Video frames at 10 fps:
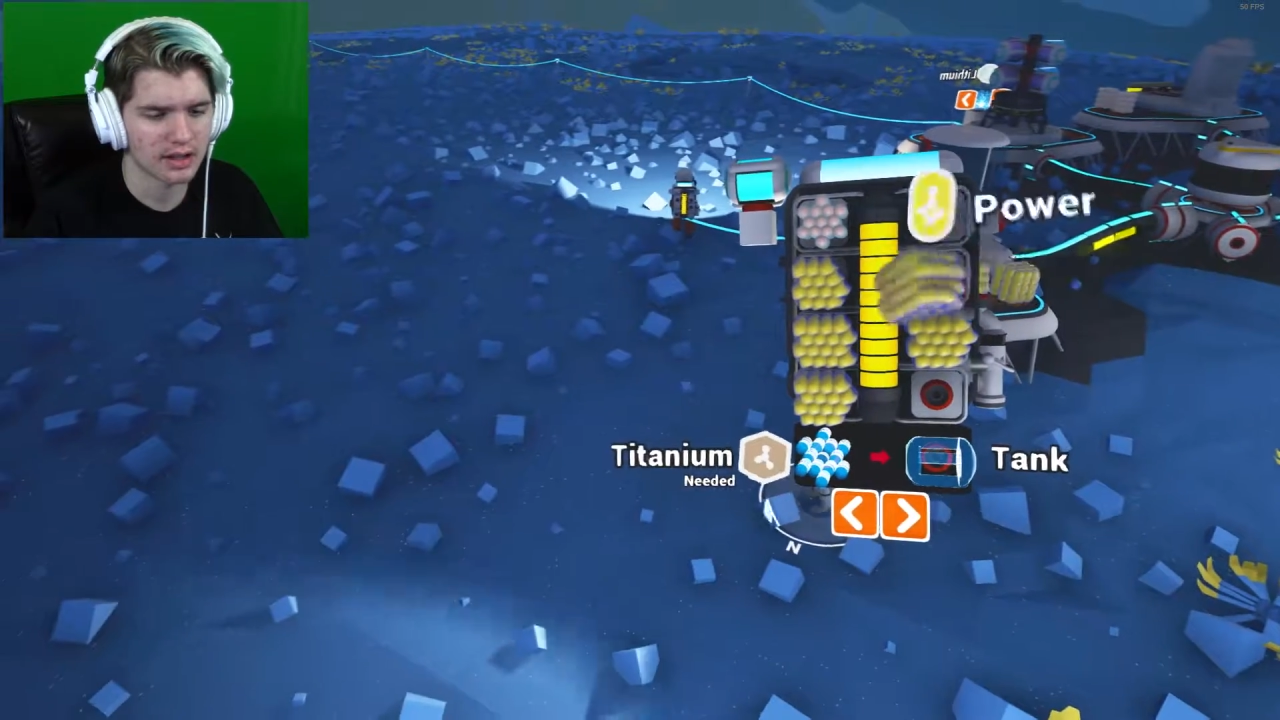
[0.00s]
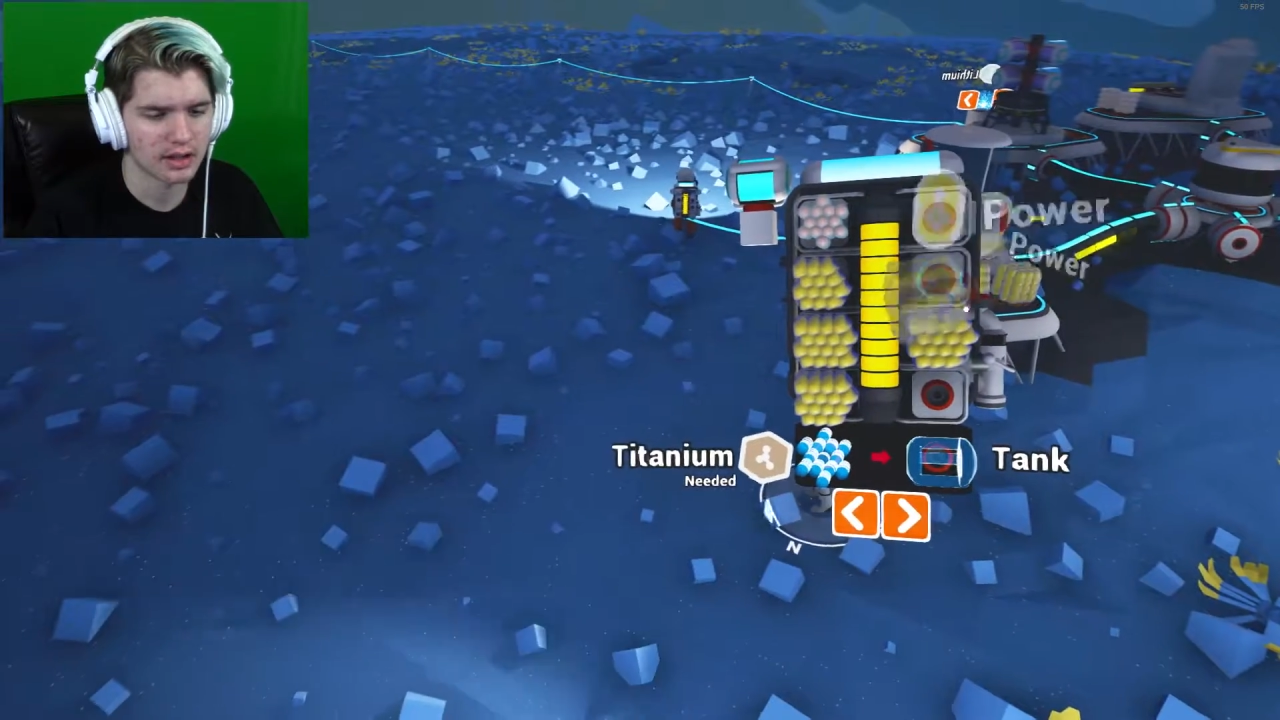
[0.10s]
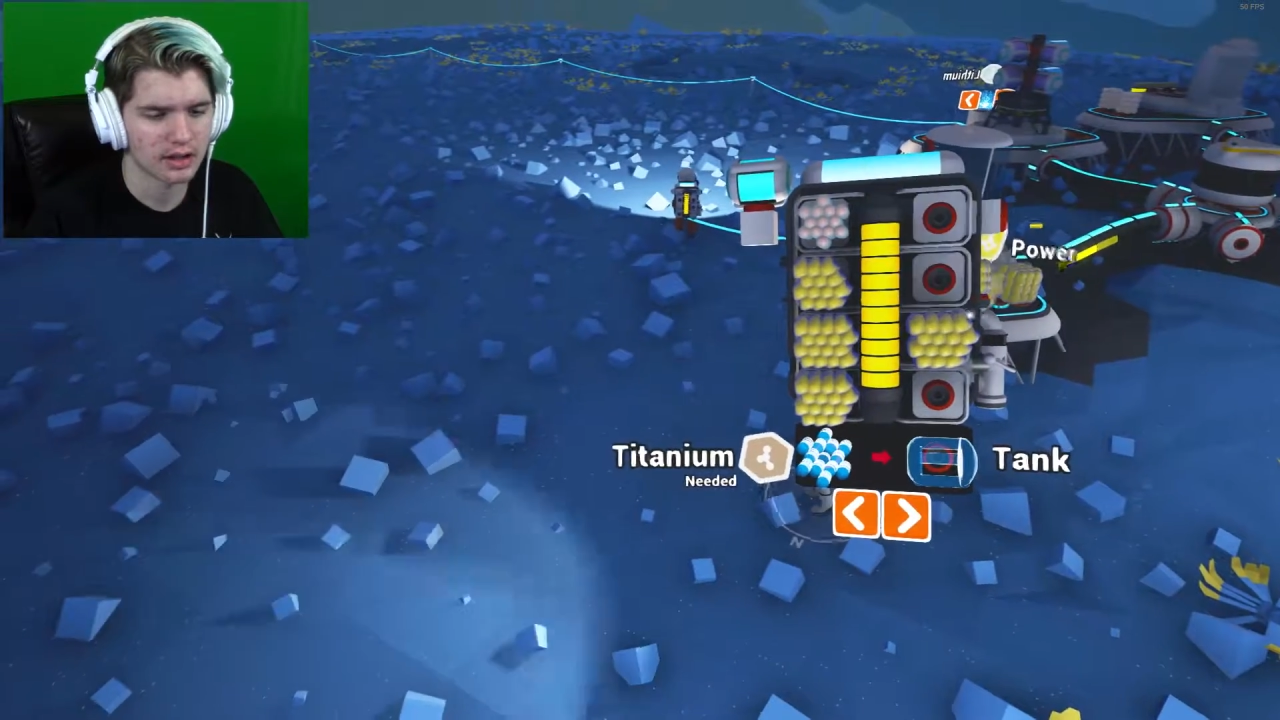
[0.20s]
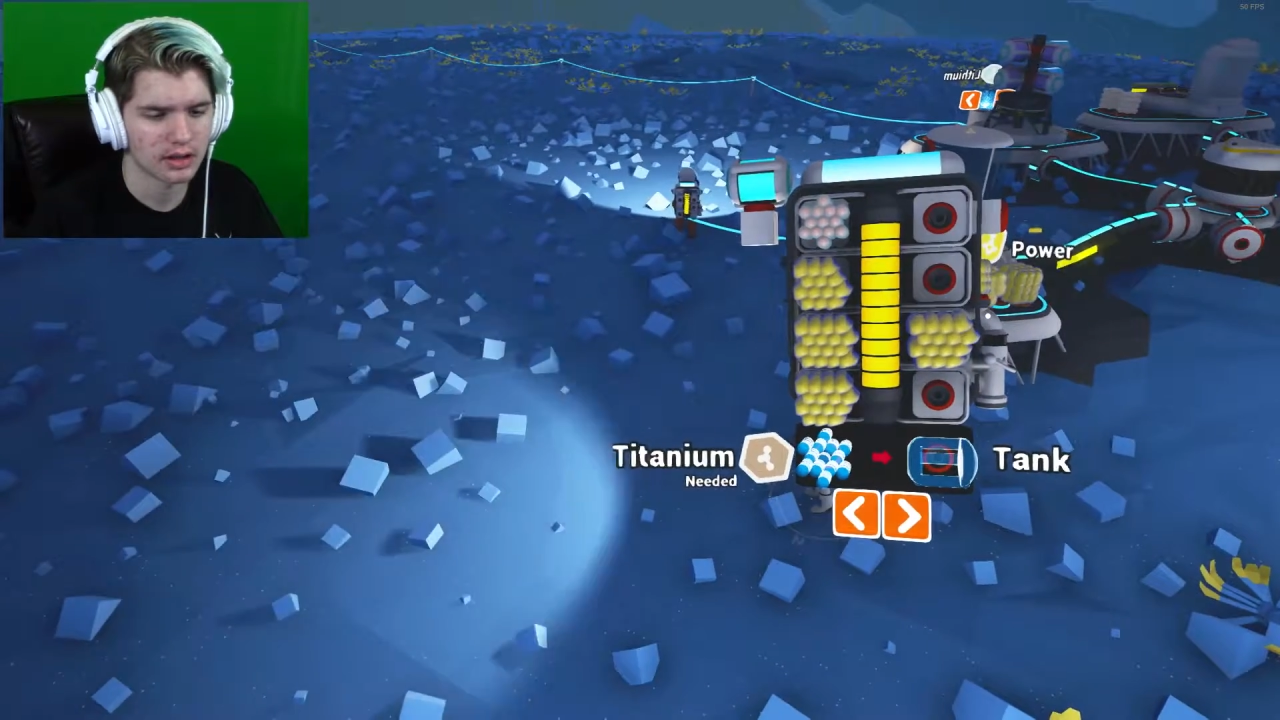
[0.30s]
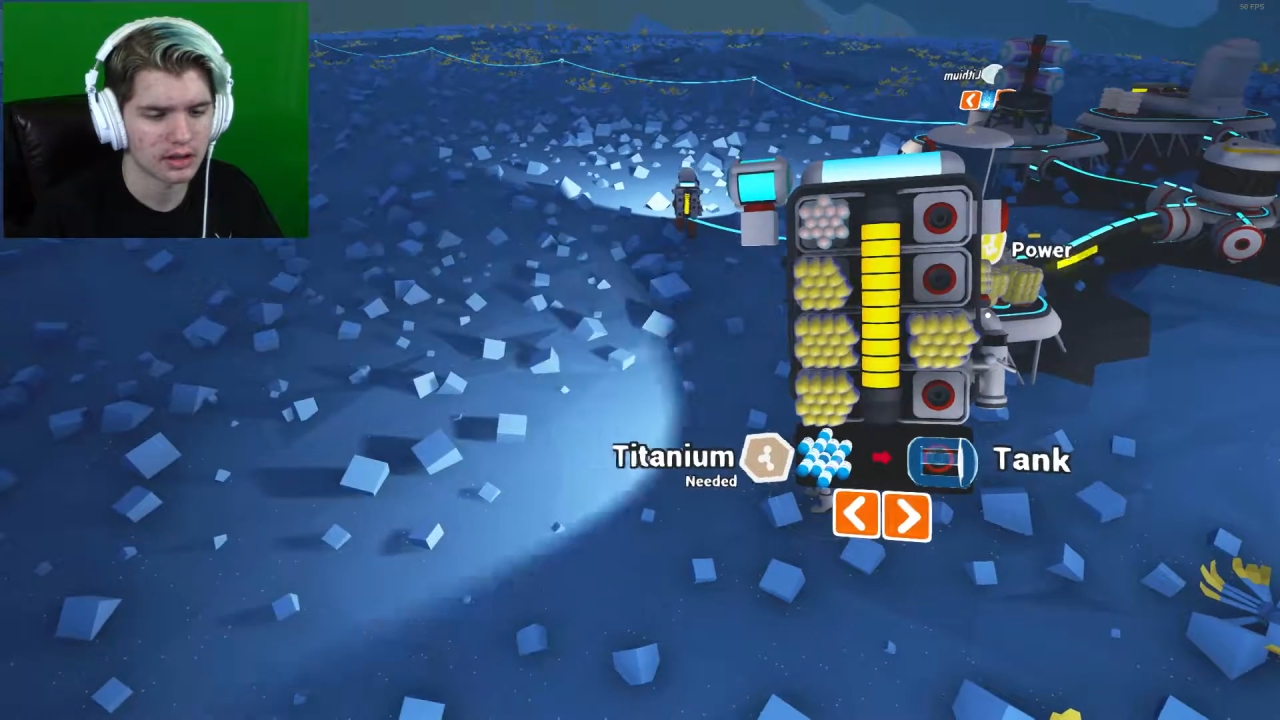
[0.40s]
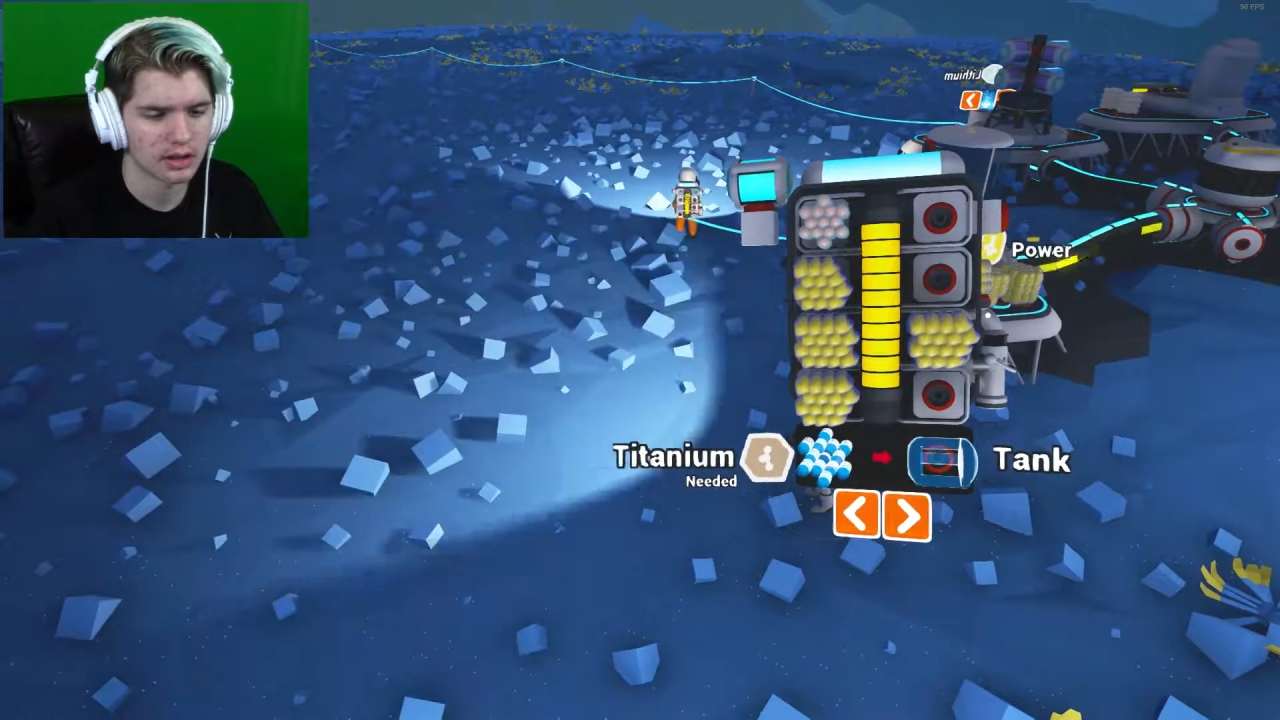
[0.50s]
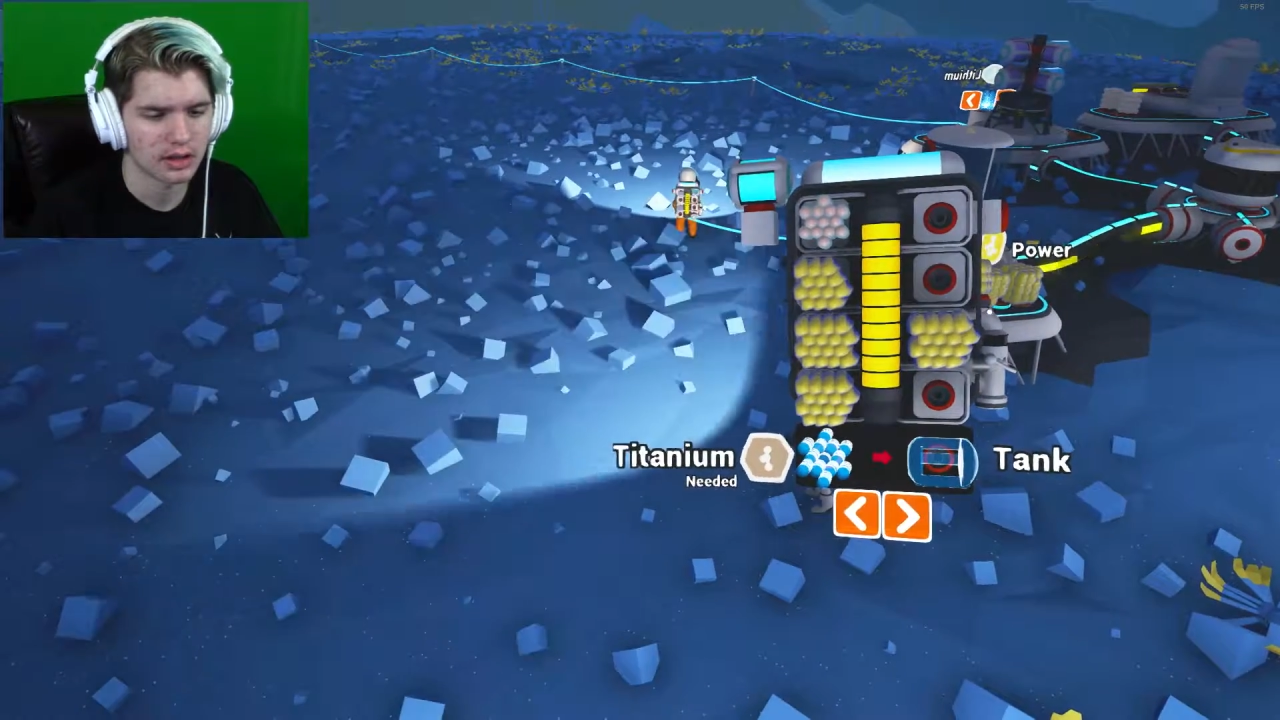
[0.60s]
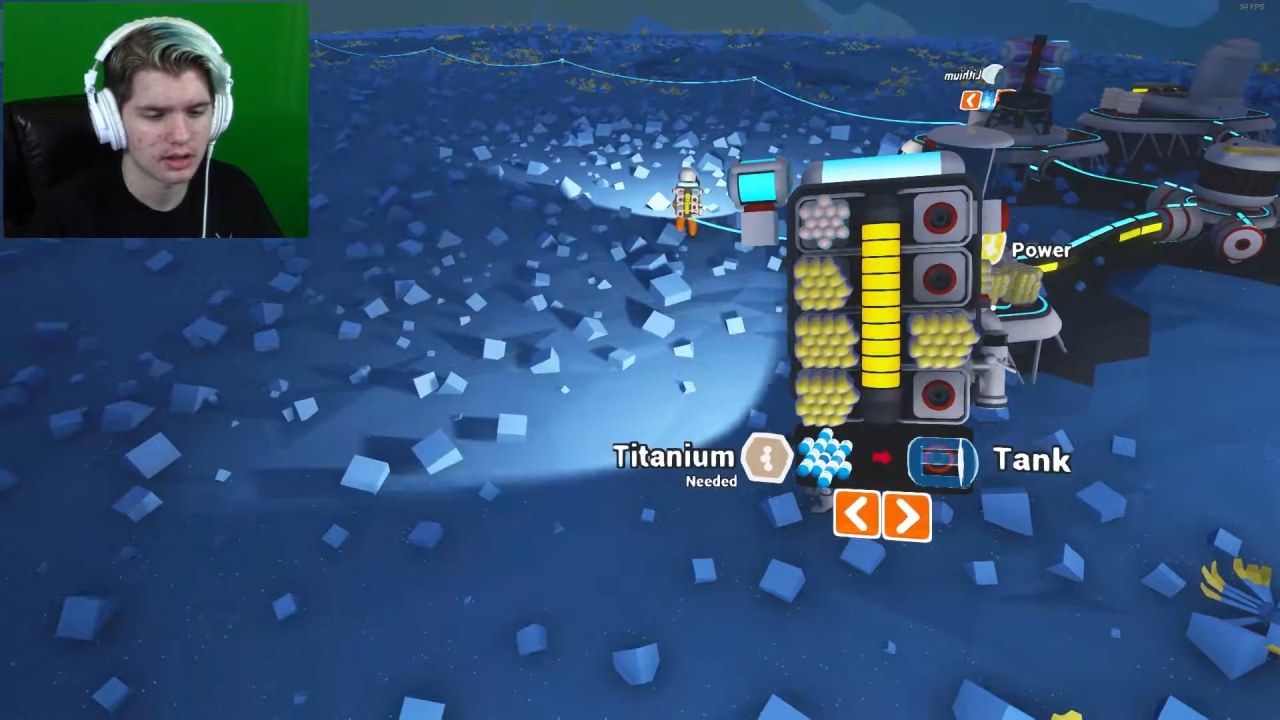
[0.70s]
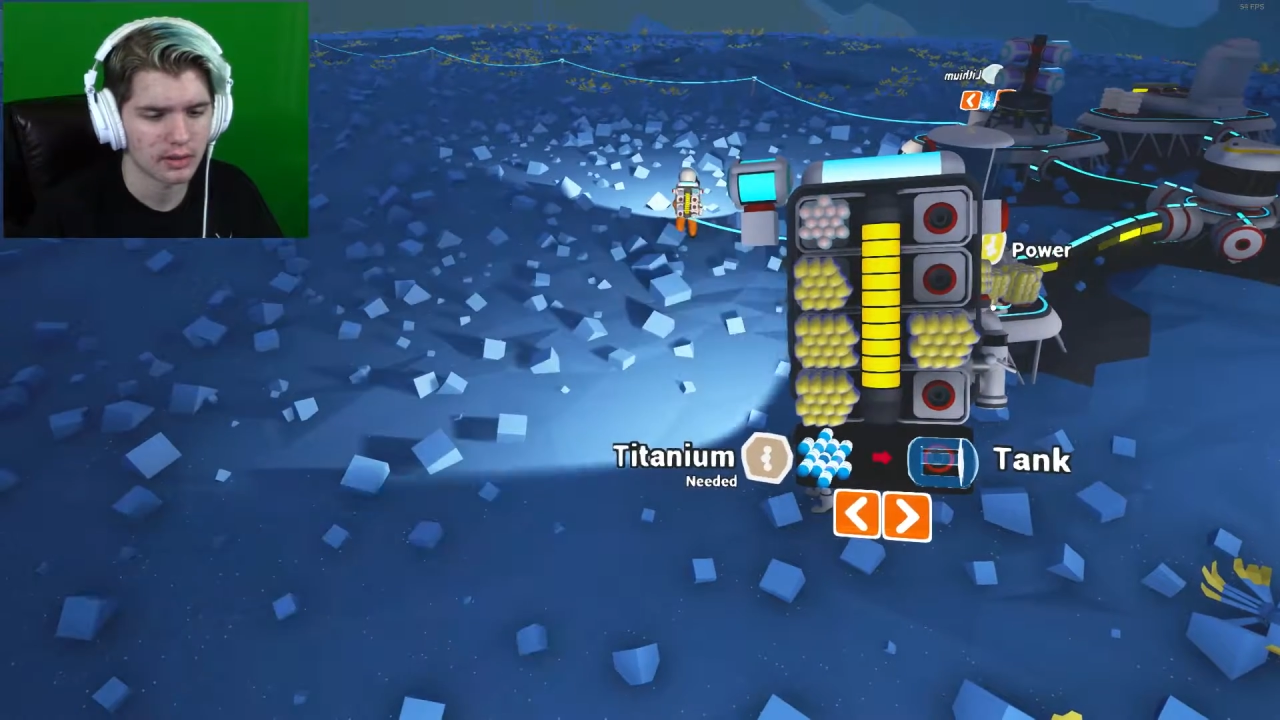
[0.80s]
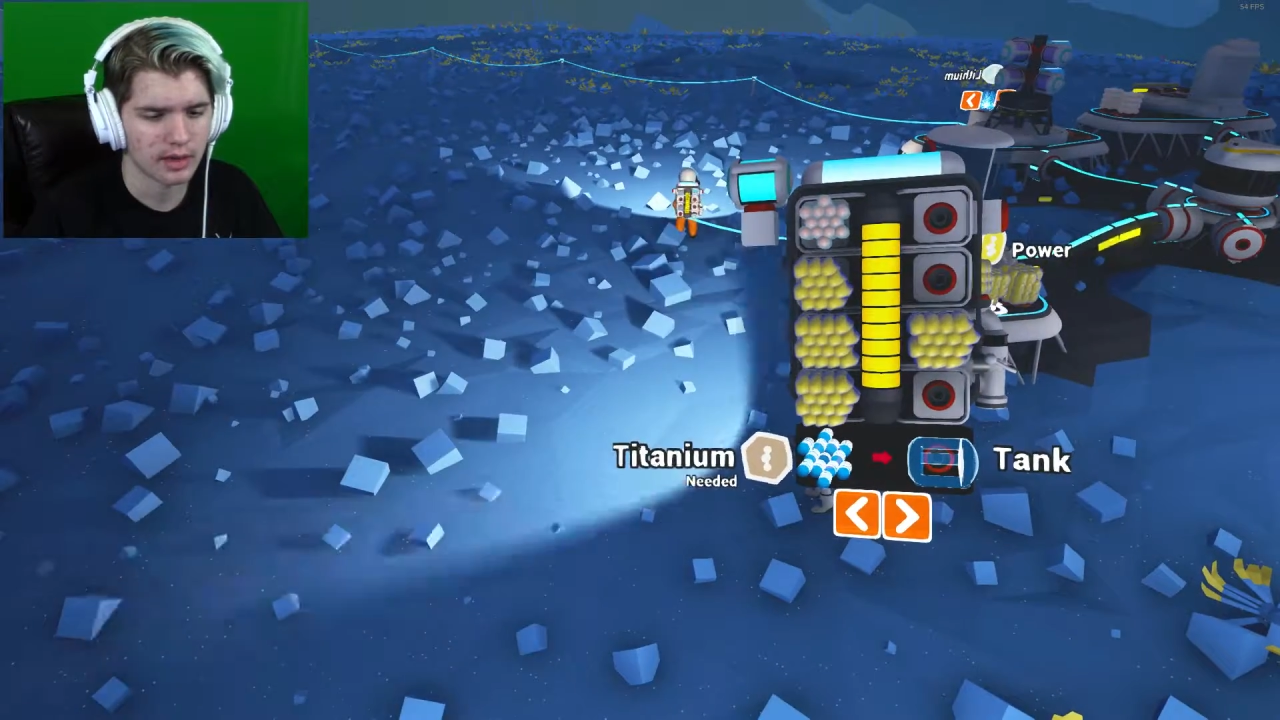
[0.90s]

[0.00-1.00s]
Oh boy, you're powering